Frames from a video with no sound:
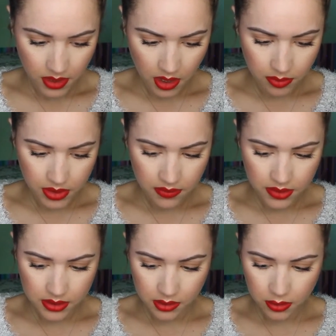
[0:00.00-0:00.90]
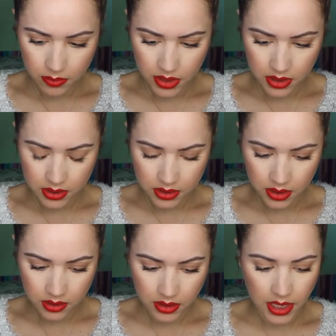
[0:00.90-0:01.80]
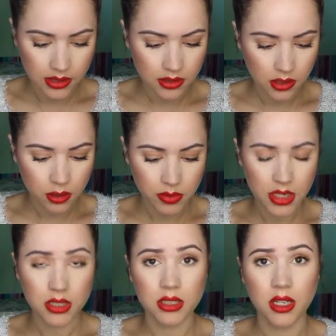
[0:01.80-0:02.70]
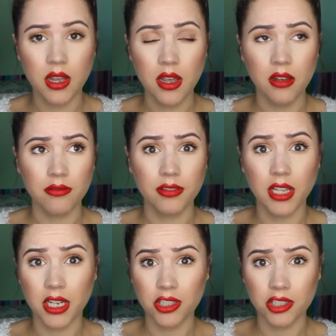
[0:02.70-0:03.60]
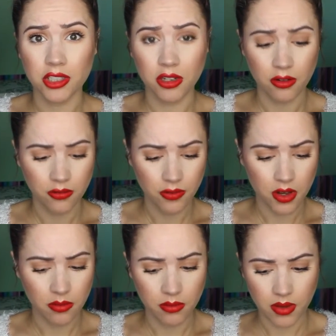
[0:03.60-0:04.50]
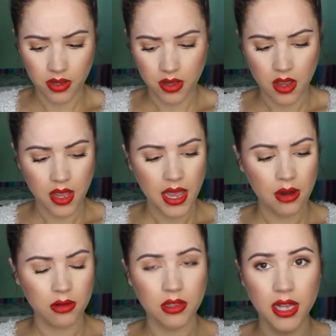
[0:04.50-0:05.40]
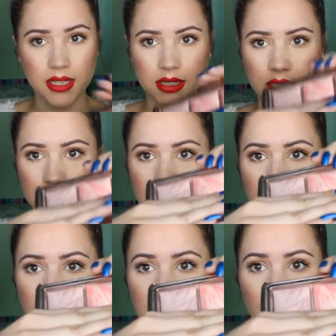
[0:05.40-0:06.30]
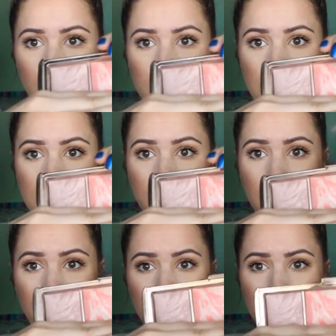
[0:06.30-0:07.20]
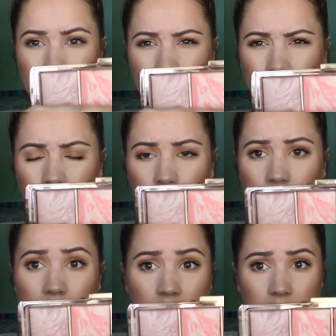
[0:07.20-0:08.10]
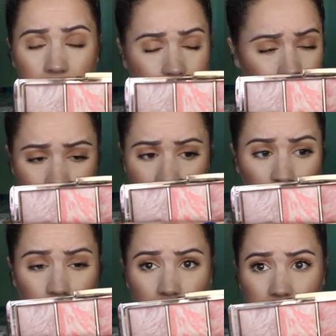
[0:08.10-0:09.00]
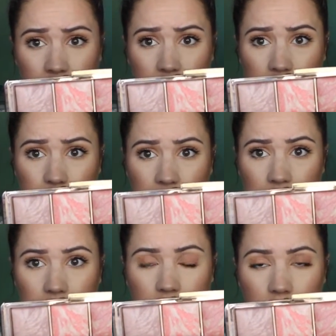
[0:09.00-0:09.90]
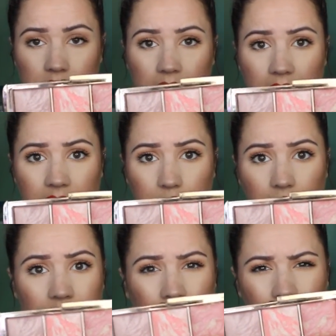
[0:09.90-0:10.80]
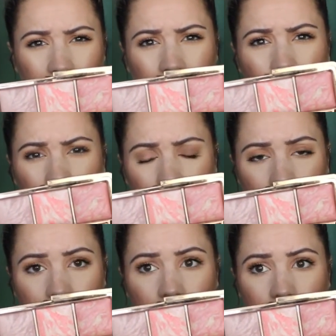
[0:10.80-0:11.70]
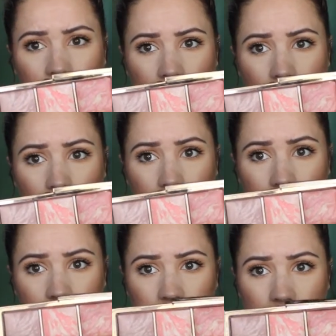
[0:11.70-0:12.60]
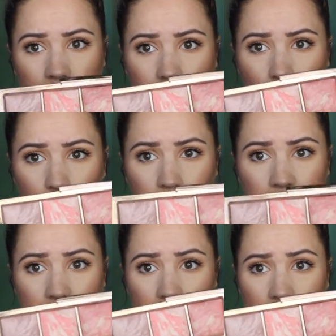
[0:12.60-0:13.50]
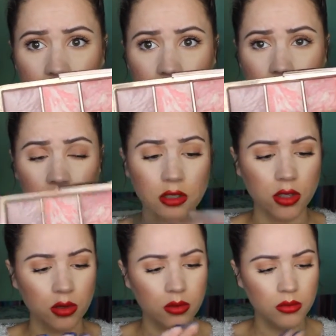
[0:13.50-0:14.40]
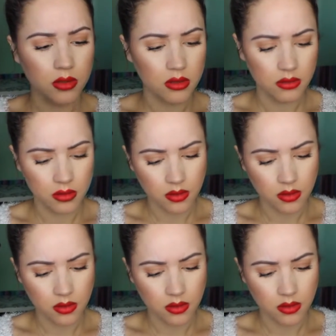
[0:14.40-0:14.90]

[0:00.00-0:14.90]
I believe it's Luminous, yeah, it's the Luminous Flush from Hourglass. It's the pink one in the palette. Like if so, you can obviously get this by itself. It's just because I have the palette. I don't need to buy it by itself right now. But it's the more pinky toned